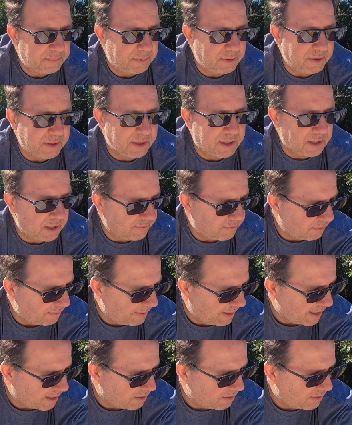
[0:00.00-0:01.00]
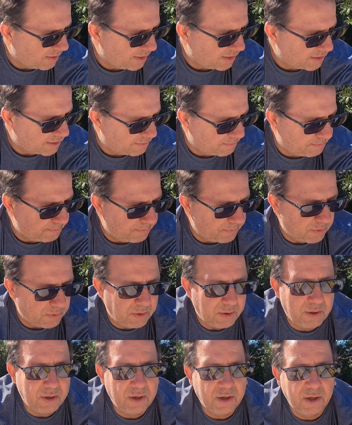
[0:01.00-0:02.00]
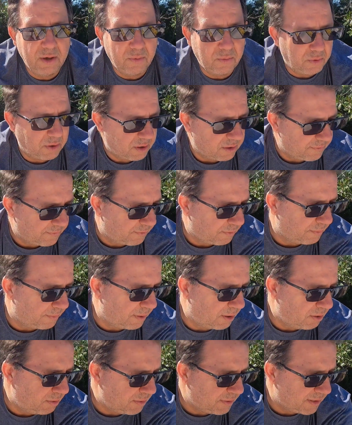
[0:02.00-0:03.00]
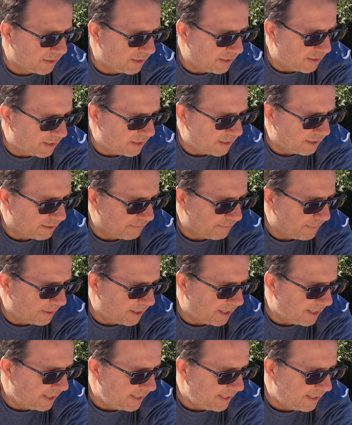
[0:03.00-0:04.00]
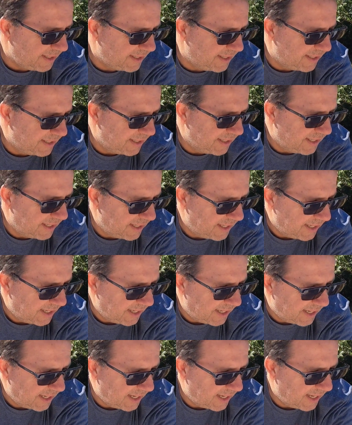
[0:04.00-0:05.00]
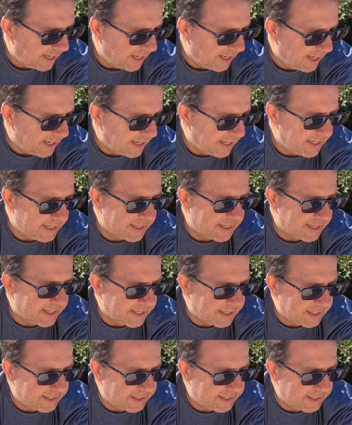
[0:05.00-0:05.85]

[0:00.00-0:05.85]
put the cover back on this wonderful boat of mine, and